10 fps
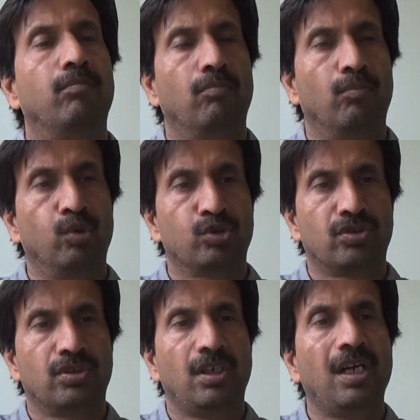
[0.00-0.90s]

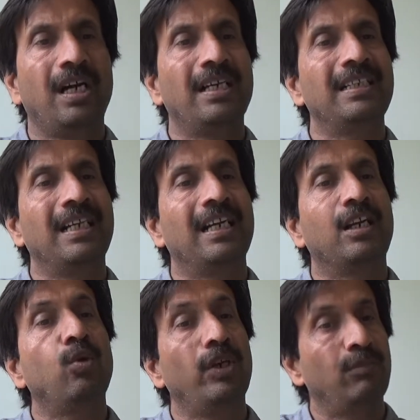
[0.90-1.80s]
both high and
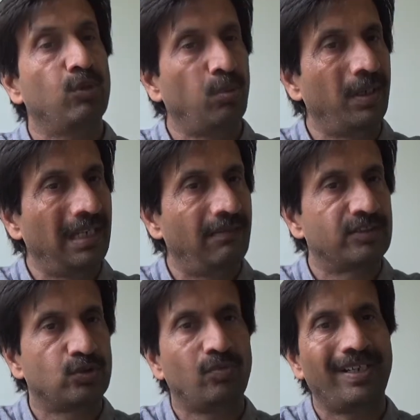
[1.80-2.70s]
low hemoglobin
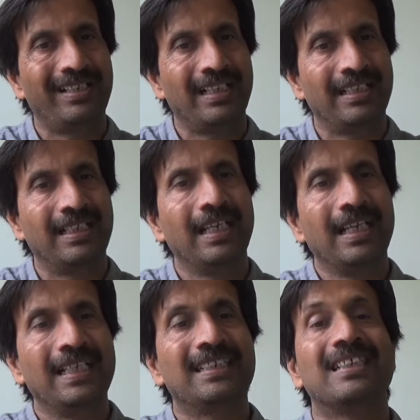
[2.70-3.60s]
levels to avoid any
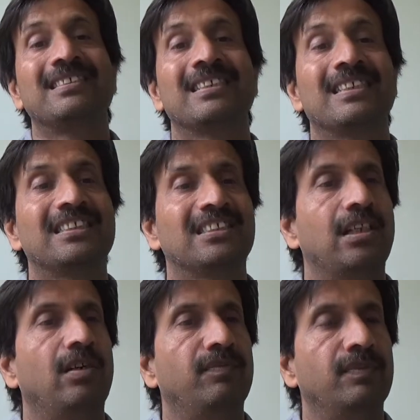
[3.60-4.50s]
increasing risk
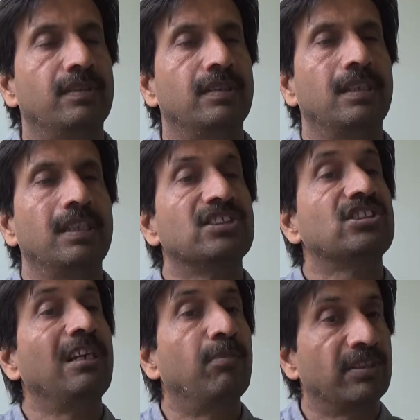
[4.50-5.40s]
of
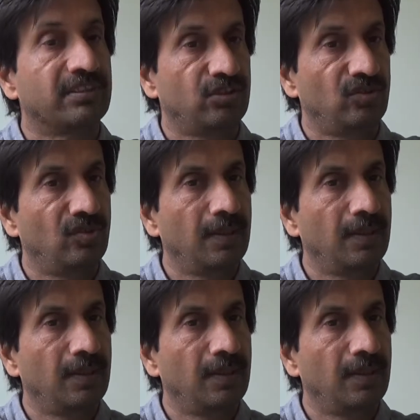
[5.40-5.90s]
stillbirths.